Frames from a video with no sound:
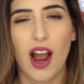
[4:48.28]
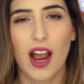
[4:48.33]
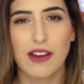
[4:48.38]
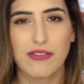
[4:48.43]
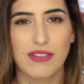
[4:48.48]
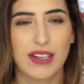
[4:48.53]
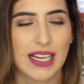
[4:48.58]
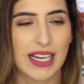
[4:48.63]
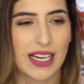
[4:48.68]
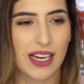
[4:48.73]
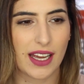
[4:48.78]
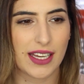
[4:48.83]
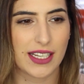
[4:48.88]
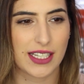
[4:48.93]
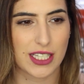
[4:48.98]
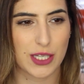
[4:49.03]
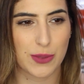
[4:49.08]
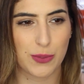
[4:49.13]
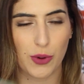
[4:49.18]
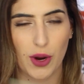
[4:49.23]
I really
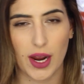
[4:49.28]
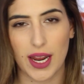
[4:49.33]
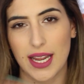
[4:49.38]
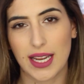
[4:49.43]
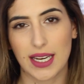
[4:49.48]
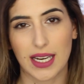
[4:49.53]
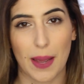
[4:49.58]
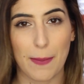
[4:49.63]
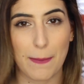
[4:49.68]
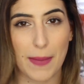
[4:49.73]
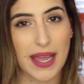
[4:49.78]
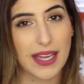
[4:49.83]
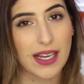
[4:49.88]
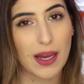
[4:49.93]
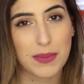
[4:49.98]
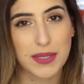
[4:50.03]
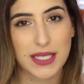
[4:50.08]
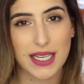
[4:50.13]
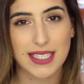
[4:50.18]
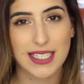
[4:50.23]
like spraying like
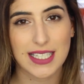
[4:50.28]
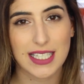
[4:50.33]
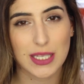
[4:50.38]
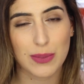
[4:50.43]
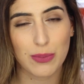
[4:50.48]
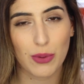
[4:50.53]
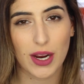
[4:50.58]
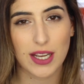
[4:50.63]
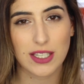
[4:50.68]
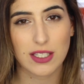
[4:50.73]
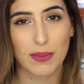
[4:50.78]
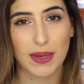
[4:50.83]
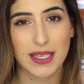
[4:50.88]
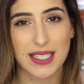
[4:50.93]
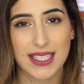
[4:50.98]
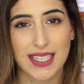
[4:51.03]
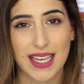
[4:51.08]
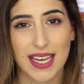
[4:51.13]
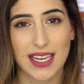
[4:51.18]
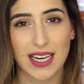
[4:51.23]
makeup setting sprays on my
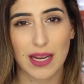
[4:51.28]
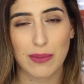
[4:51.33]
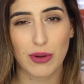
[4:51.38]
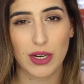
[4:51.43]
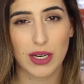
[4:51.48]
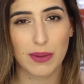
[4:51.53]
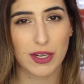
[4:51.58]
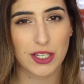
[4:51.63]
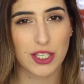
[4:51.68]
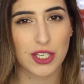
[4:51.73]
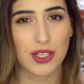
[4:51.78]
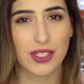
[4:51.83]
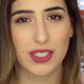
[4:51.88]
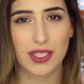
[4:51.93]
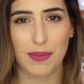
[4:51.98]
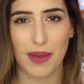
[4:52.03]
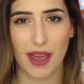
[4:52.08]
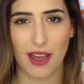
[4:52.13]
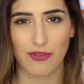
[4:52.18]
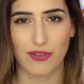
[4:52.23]
skin. I pretty much use
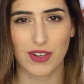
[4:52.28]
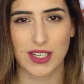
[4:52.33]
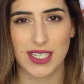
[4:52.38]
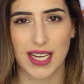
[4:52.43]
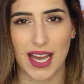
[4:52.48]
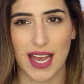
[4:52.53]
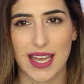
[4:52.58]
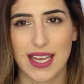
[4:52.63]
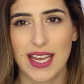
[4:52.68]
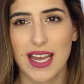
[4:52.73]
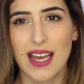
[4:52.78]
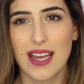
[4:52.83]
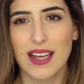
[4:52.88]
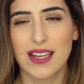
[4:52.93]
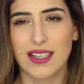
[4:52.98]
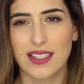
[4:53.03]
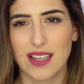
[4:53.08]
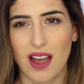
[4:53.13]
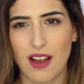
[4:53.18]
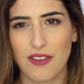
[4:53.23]
them every day
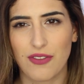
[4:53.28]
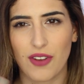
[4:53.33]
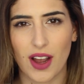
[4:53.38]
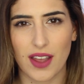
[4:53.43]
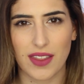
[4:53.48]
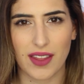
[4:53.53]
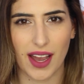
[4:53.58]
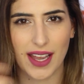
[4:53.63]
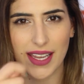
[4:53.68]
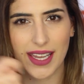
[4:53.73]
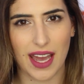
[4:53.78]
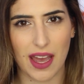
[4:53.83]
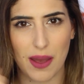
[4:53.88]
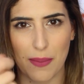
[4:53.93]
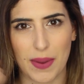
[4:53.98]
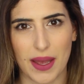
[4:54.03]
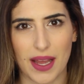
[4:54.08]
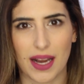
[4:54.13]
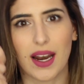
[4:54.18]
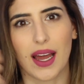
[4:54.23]
because I find that I
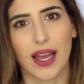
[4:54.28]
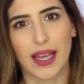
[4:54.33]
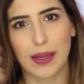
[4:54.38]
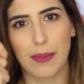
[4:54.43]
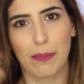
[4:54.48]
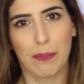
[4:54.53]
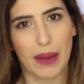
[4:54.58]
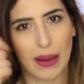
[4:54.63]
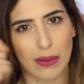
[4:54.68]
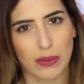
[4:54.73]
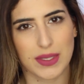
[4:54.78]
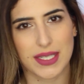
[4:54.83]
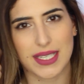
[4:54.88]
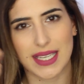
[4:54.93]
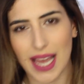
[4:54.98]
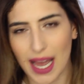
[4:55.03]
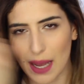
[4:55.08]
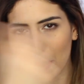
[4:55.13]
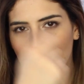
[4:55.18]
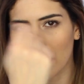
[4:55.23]
get a bit like
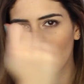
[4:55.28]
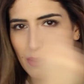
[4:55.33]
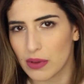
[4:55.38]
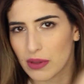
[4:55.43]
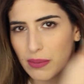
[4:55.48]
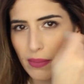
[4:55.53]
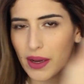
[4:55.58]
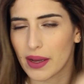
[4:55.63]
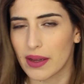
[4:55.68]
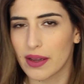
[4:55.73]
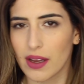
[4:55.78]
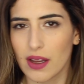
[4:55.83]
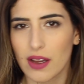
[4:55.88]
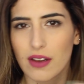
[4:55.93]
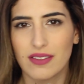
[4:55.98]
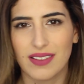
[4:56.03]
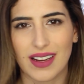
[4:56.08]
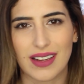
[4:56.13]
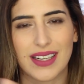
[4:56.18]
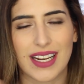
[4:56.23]
bouncy happy with my
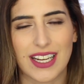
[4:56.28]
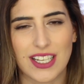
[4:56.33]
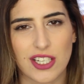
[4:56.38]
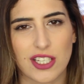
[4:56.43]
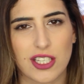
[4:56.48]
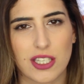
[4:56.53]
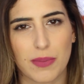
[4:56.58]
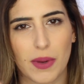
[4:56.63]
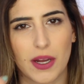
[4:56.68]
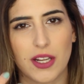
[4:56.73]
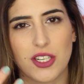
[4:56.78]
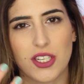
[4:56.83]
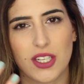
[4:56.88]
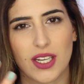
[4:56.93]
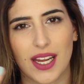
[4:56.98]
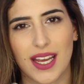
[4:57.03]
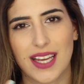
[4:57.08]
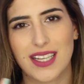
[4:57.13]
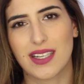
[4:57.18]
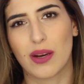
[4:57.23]
foundation sponge
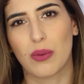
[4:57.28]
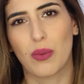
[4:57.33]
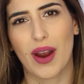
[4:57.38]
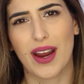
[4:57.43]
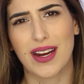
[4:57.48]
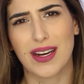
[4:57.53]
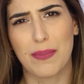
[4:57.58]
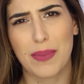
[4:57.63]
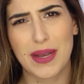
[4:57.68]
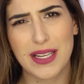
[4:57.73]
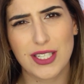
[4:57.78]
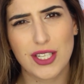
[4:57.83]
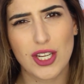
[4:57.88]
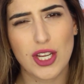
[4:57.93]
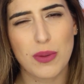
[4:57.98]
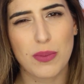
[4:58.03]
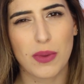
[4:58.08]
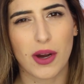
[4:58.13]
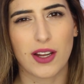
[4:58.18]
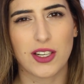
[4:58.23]
and I end up wearing a bit
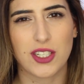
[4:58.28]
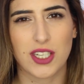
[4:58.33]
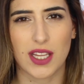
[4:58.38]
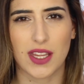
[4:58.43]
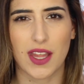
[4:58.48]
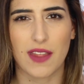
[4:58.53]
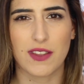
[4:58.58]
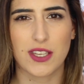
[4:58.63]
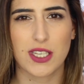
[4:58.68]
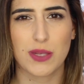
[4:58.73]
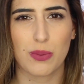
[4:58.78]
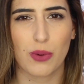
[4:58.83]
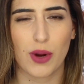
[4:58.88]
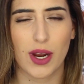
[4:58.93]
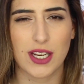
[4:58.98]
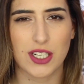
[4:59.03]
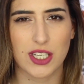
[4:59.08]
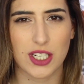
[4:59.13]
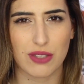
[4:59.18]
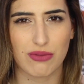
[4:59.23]
too much, and then the
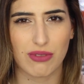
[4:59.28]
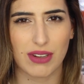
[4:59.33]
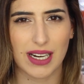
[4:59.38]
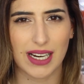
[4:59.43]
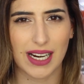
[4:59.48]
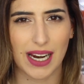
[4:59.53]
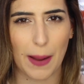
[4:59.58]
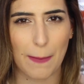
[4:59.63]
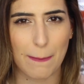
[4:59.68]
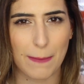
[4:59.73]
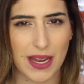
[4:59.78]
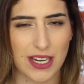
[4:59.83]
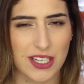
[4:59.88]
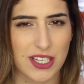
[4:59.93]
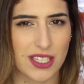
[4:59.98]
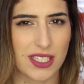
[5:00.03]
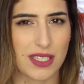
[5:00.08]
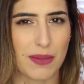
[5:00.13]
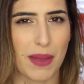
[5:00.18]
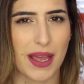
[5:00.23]
spray just really like
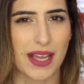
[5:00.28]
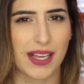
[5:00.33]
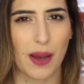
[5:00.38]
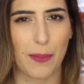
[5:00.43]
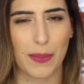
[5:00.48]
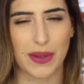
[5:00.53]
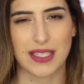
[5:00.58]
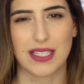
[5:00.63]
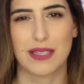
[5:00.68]
meshes the makeup